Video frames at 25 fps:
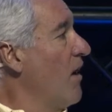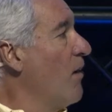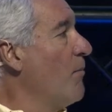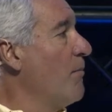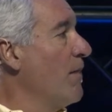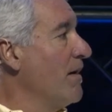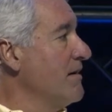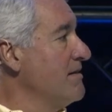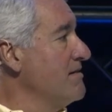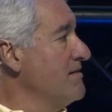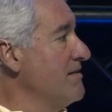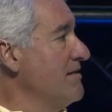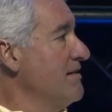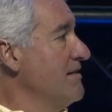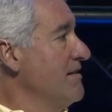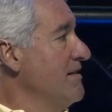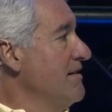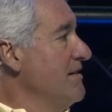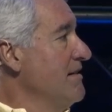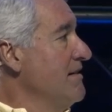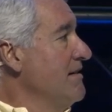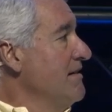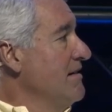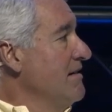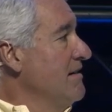of help us
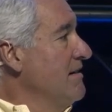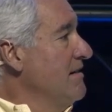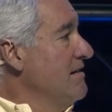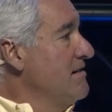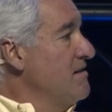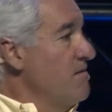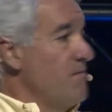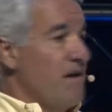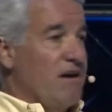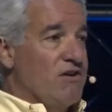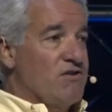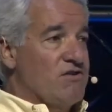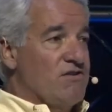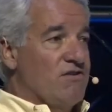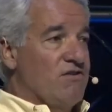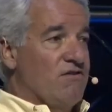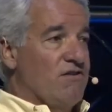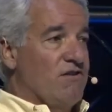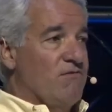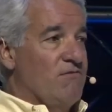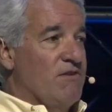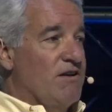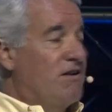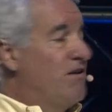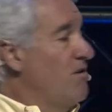to make
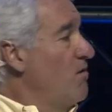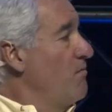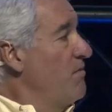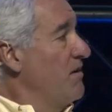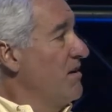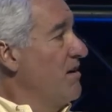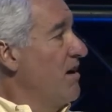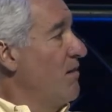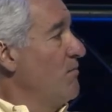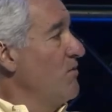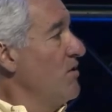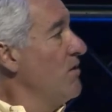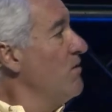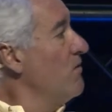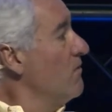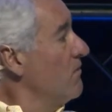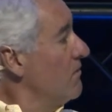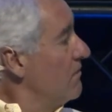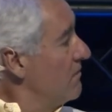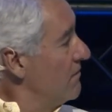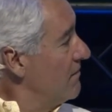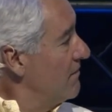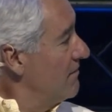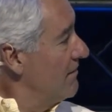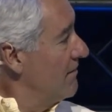sure that we don't become you?
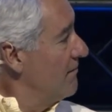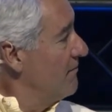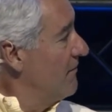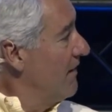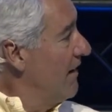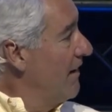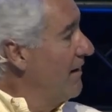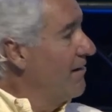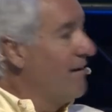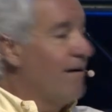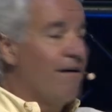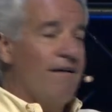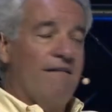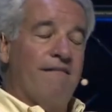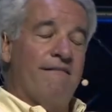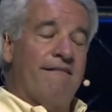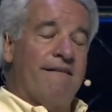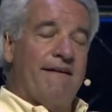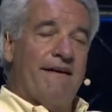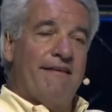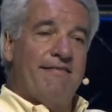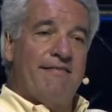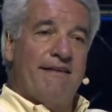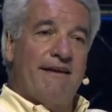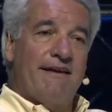I'm like, oh,
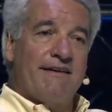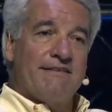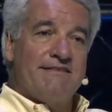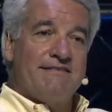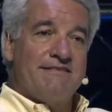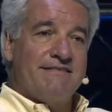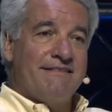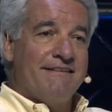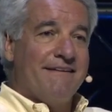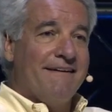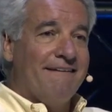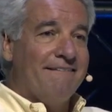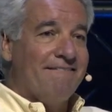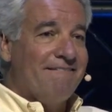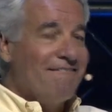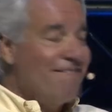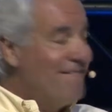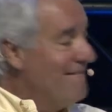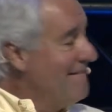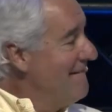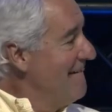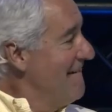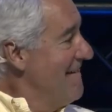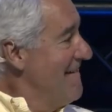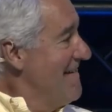okay, thanks, yeah.
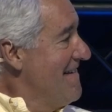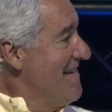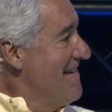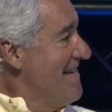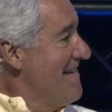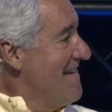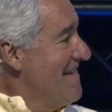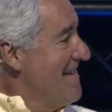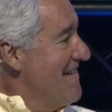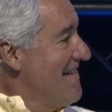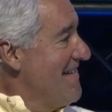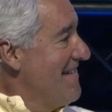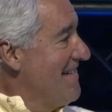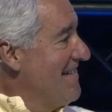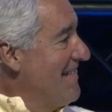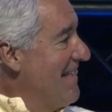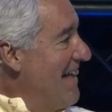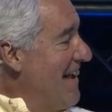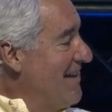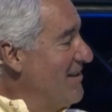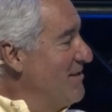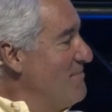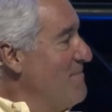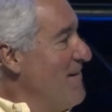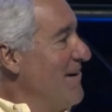
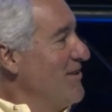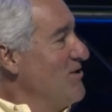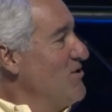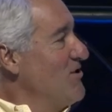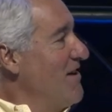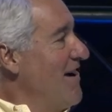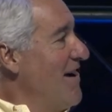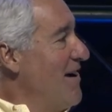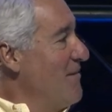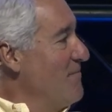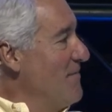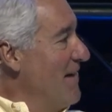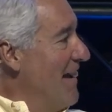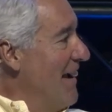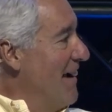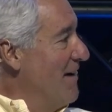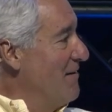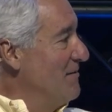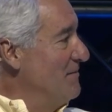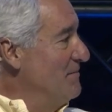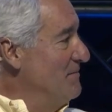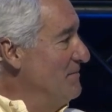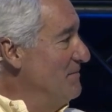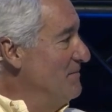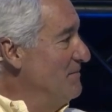That's my job now.